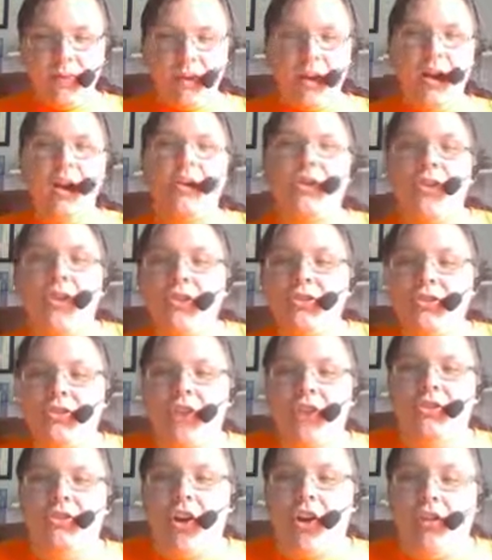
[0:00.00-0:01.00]
Of course she
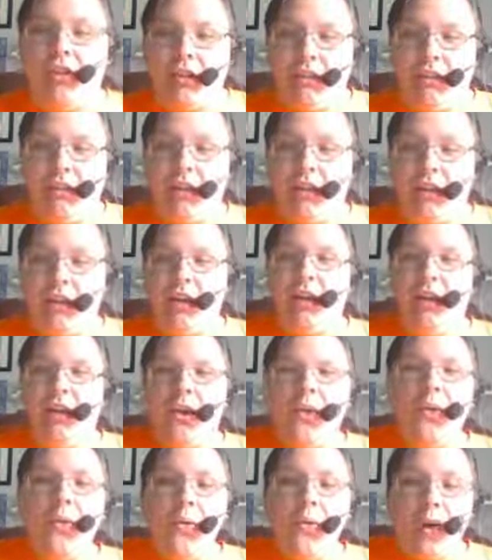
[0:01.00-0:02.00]
wrote it.
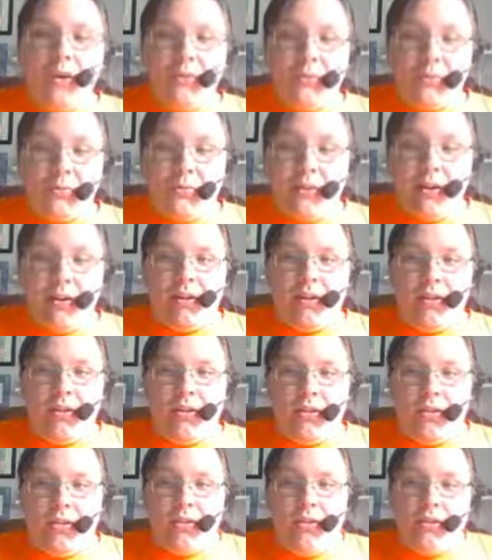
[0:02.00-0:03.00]
Who else
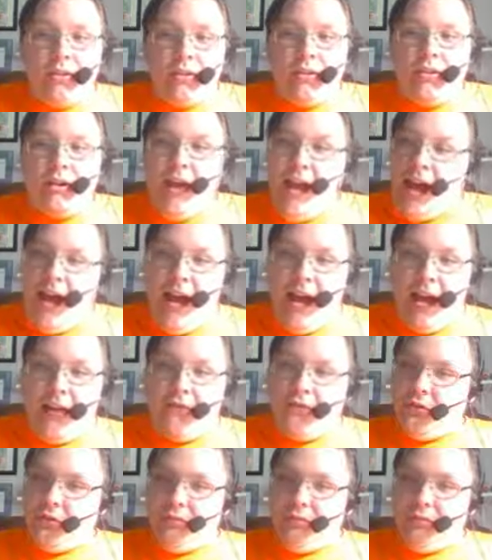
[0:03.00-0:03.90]
could have?